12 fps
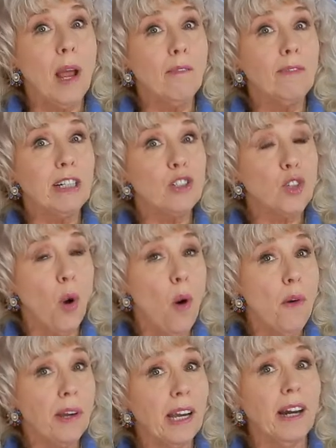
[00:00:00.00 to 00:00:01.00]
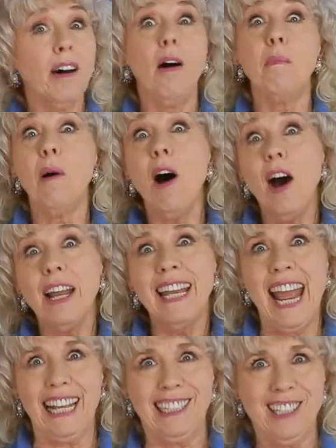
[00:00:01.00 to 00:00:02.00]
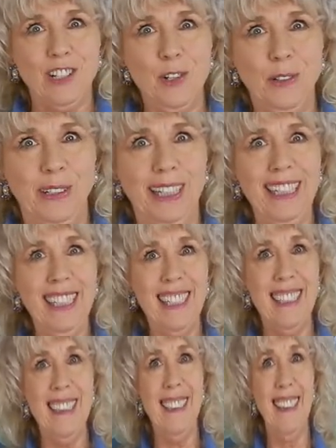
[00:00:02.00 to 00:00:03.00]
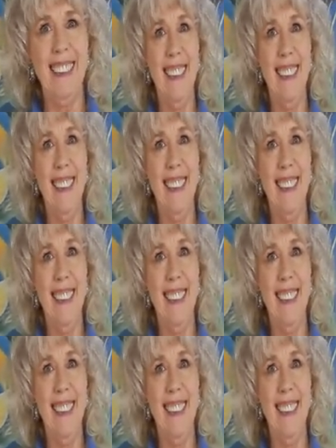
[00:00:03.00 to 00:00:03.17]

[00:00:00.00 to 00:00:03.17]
around Victoria on my next to-do list.